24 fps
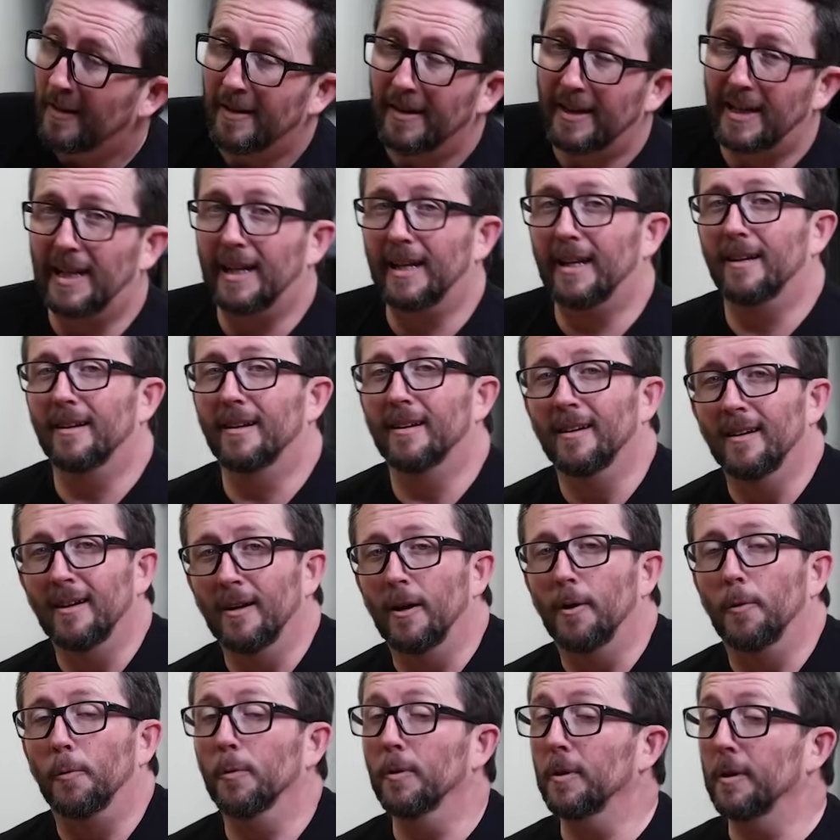And
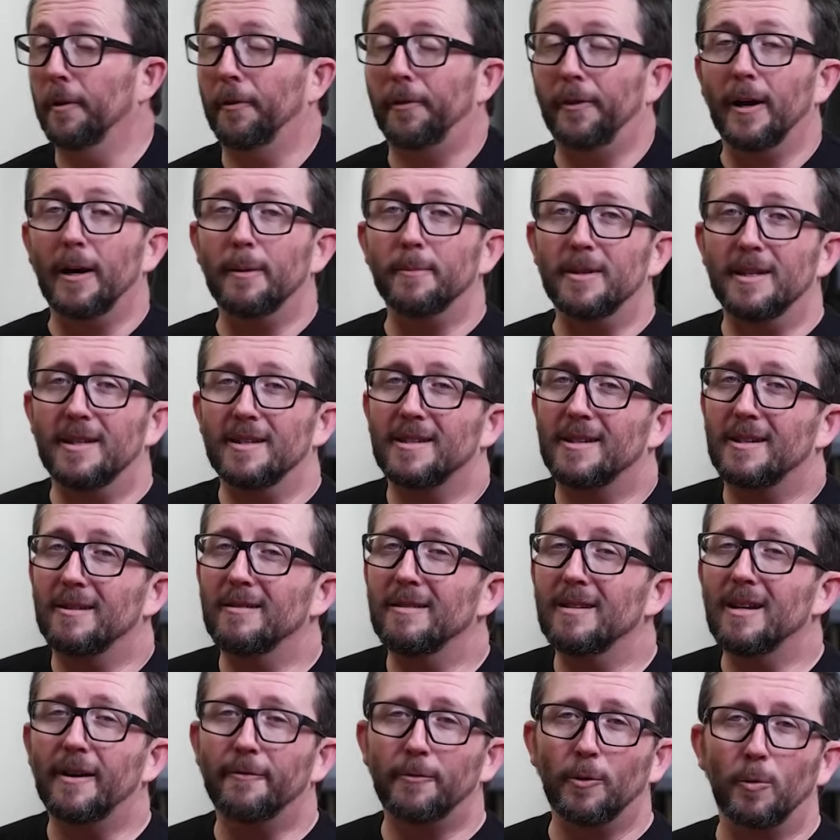rule of thumb is you
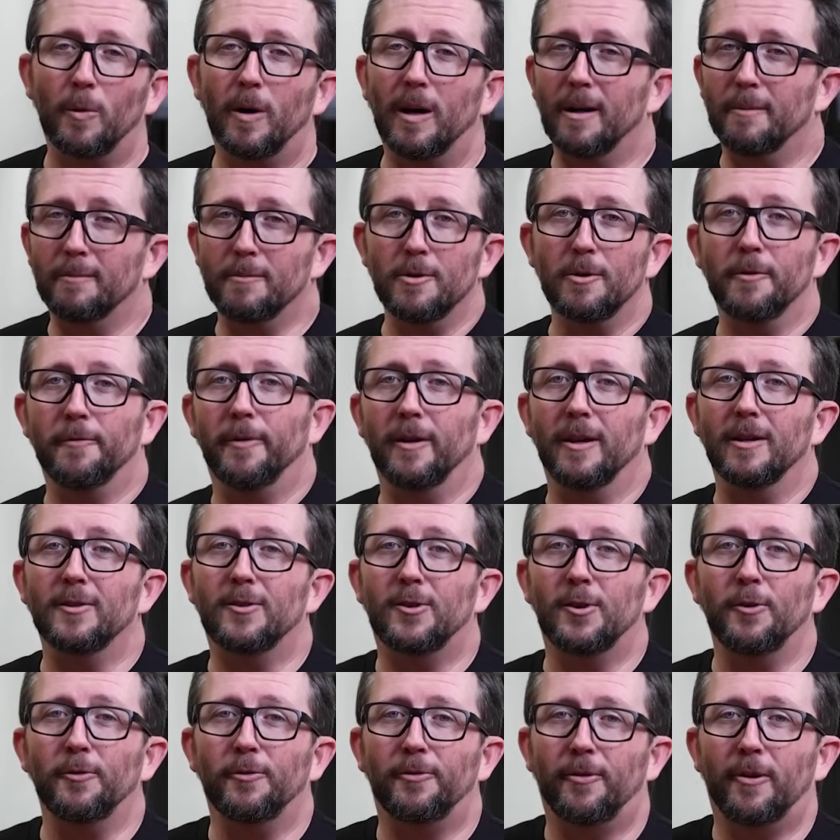never want to move in
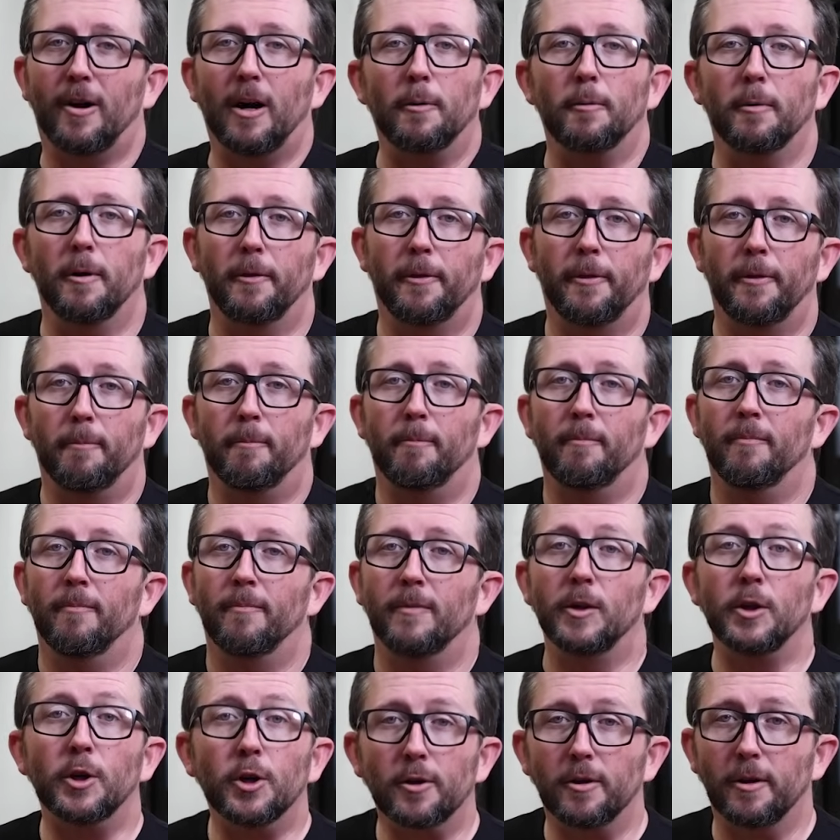too far with
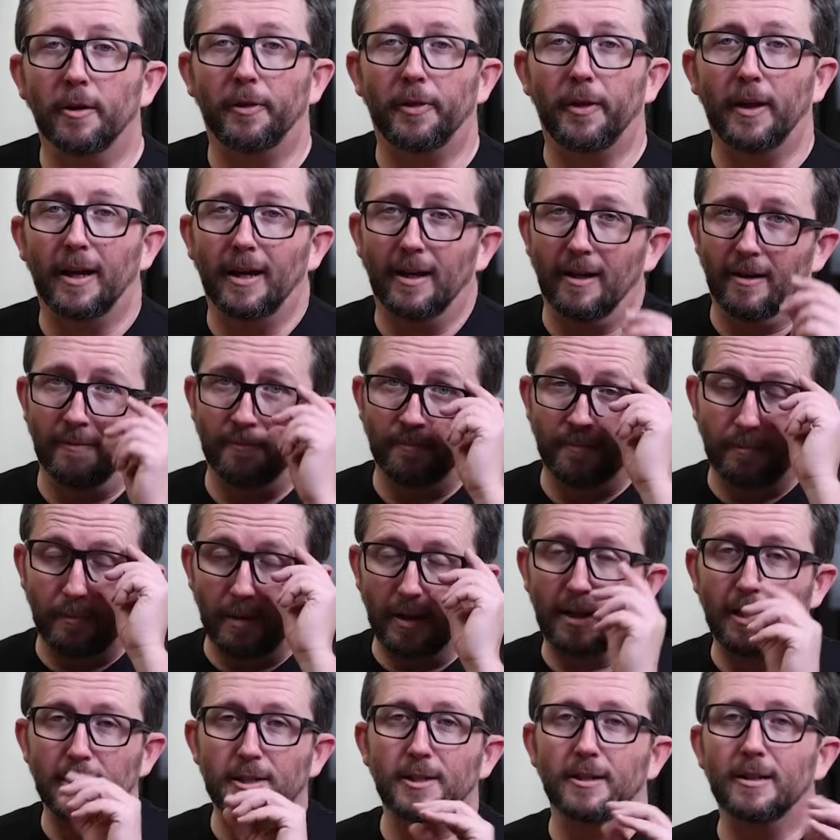urethane
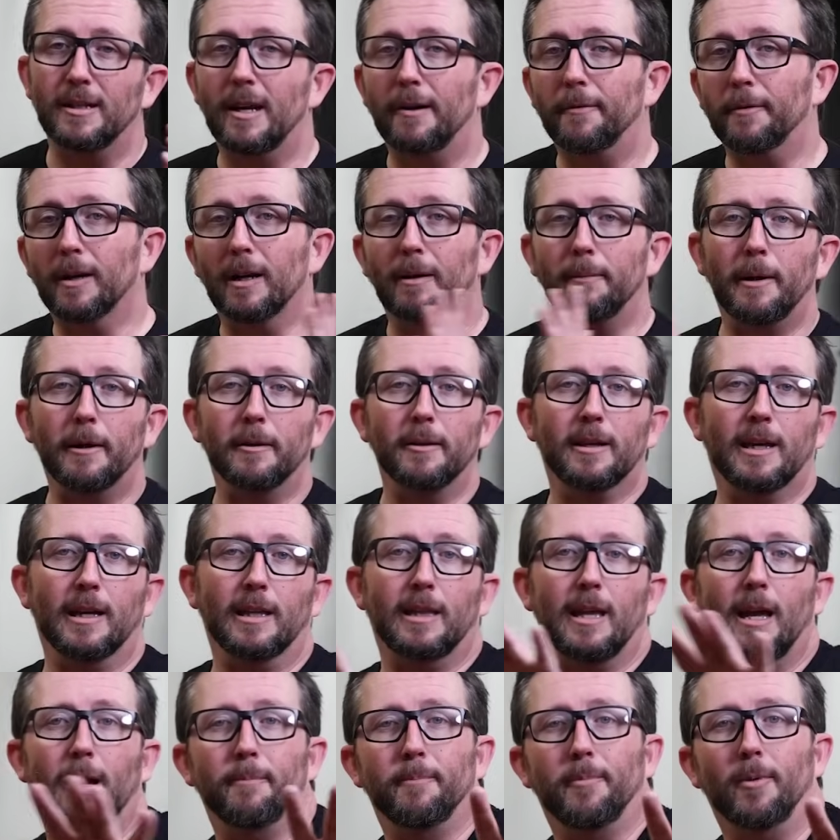because you're never going to be able to
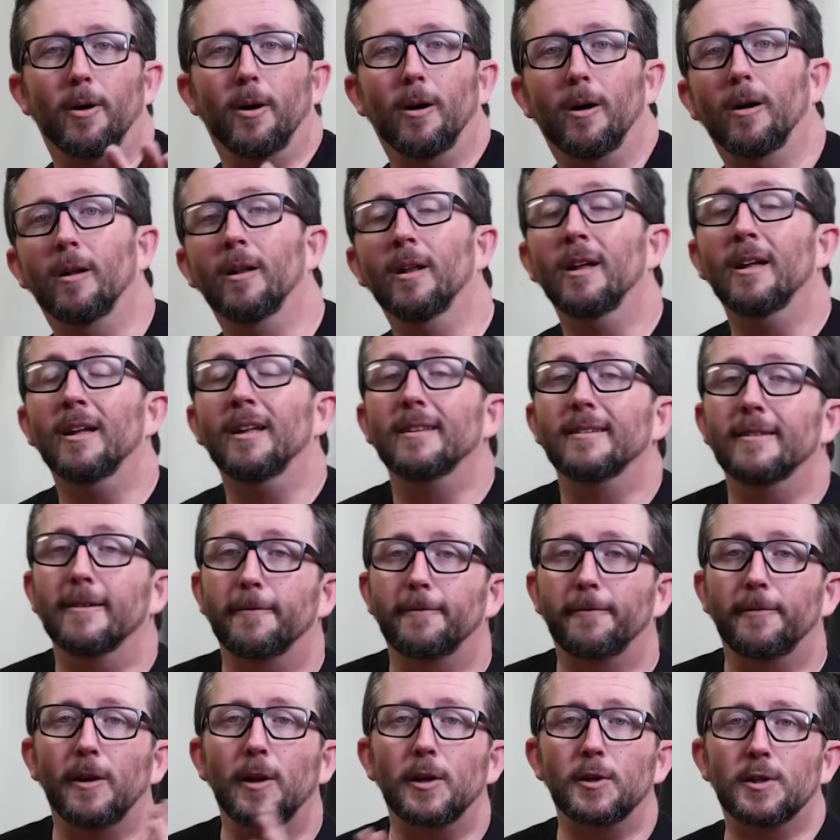get that ball to
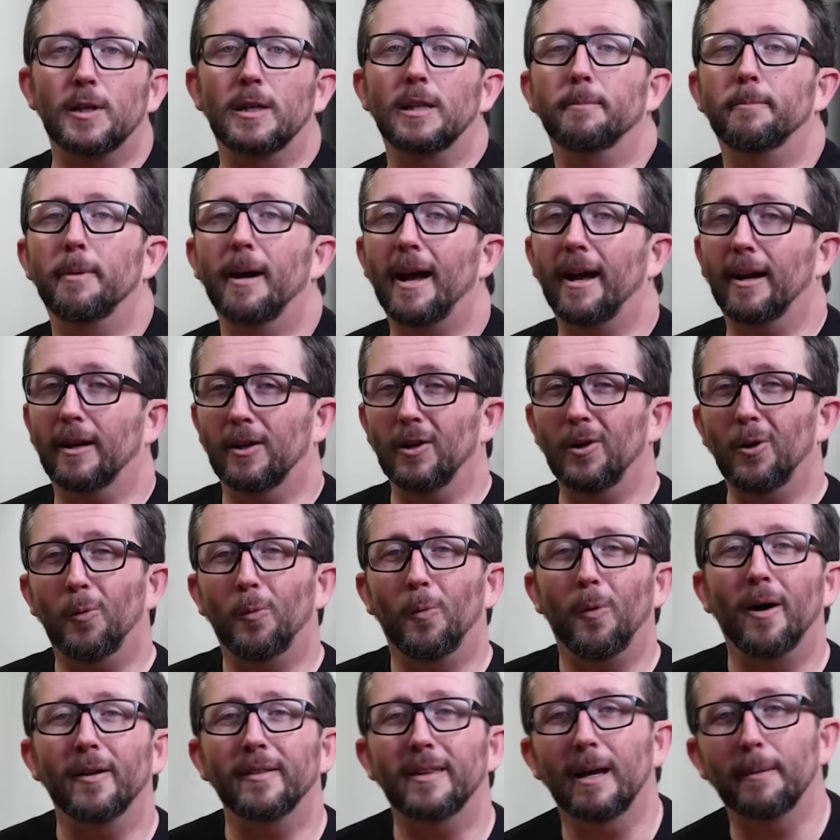finish on the back. You
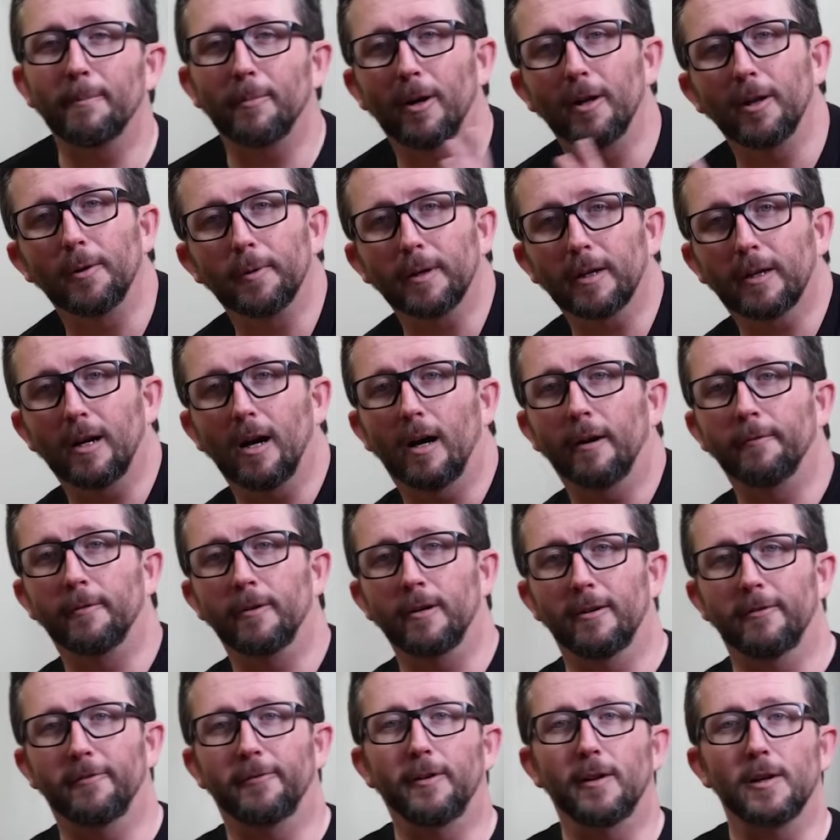don't want that ball to
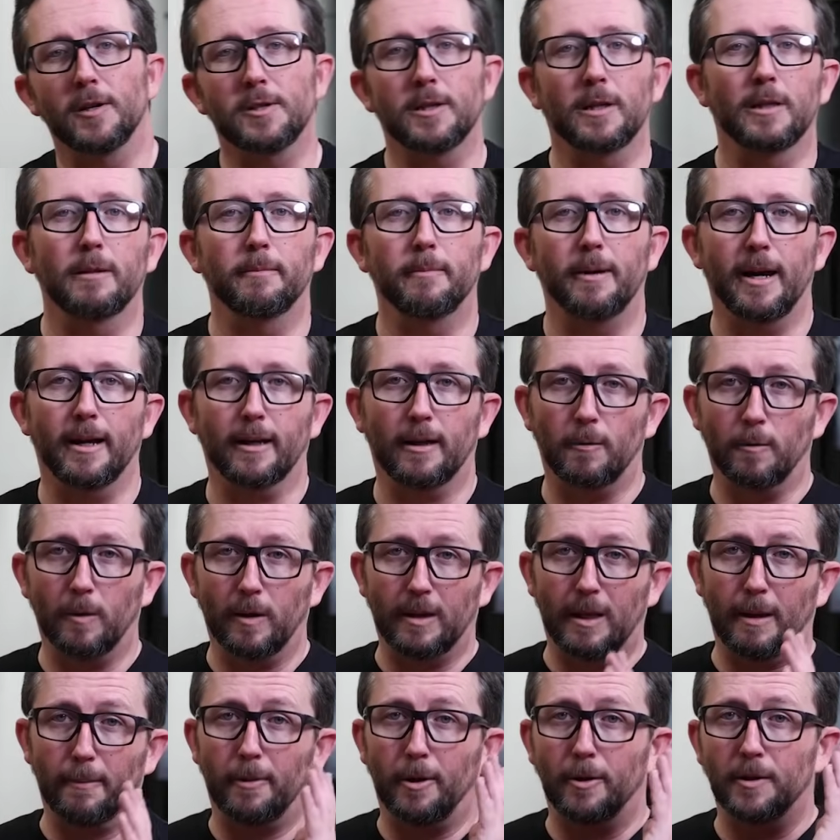recover and finish on the back. You
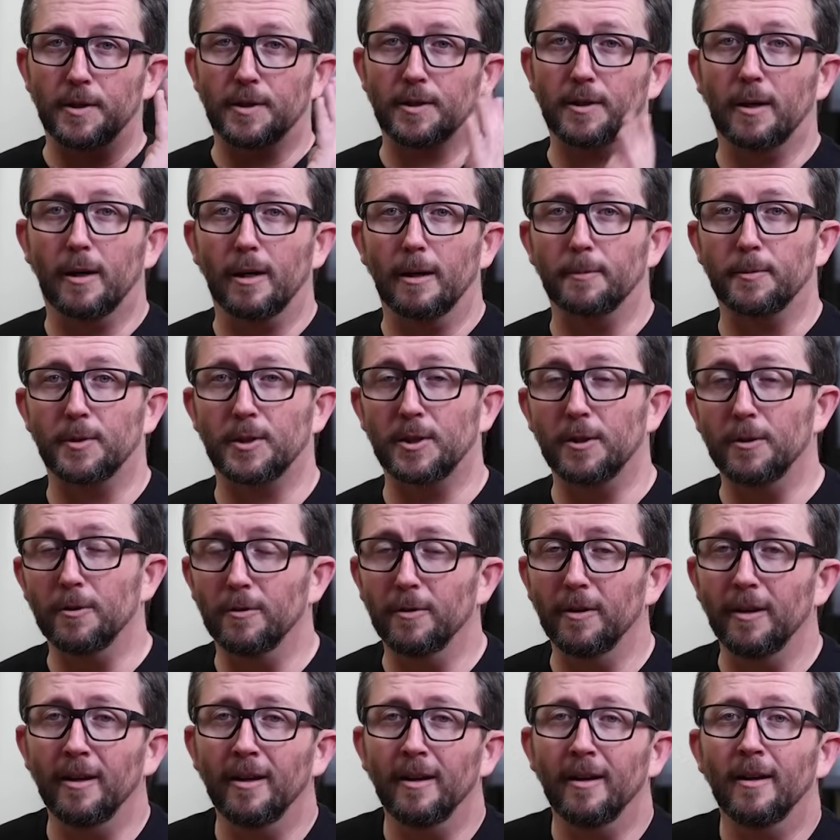want that ball to start up
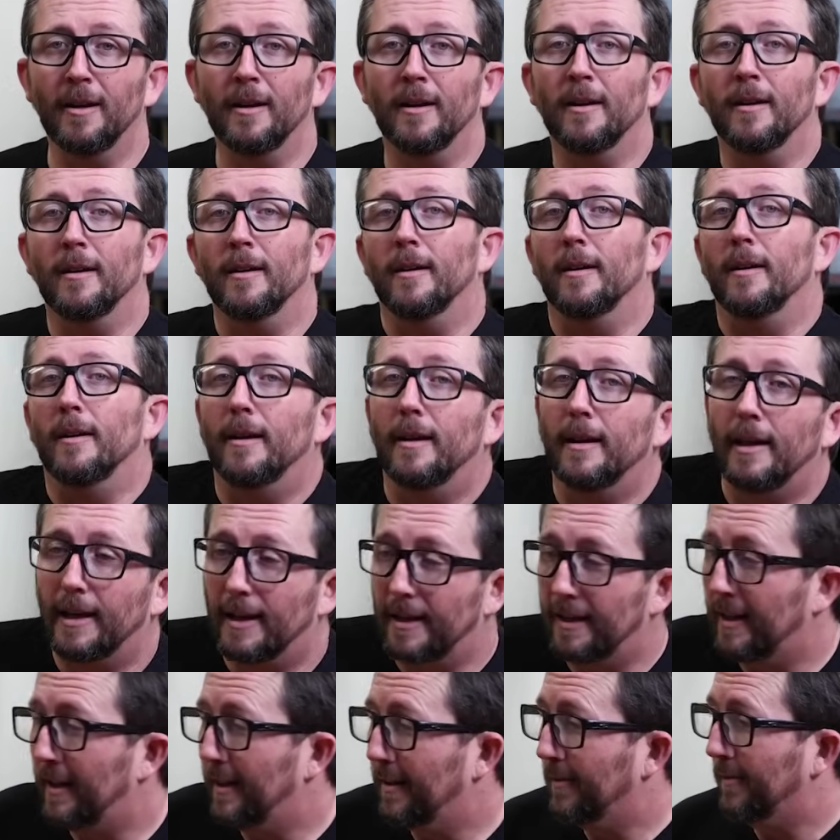soon
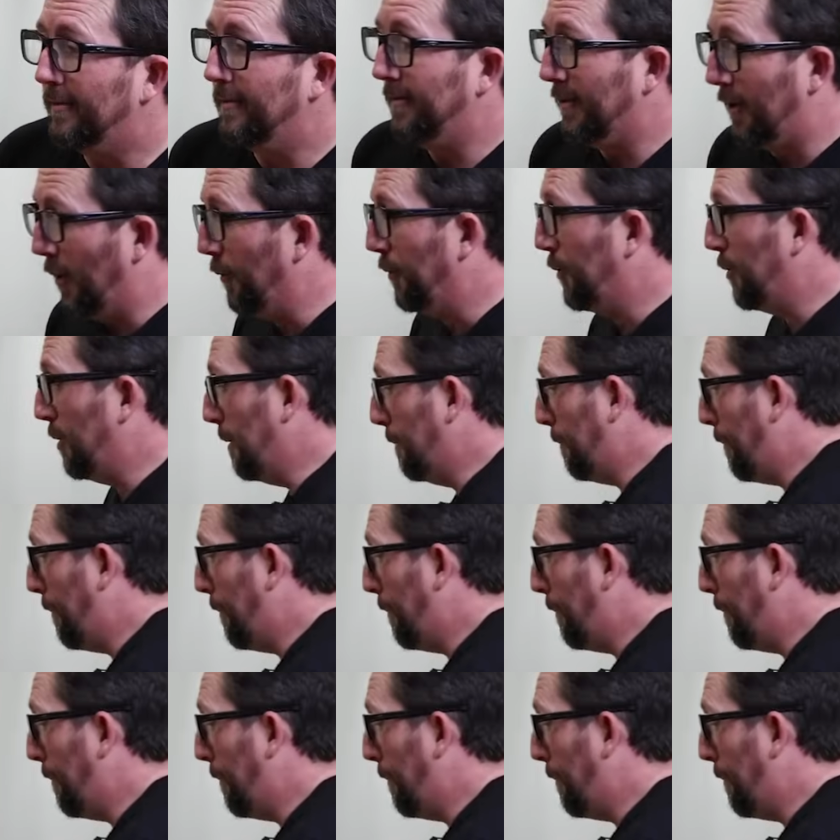and then go through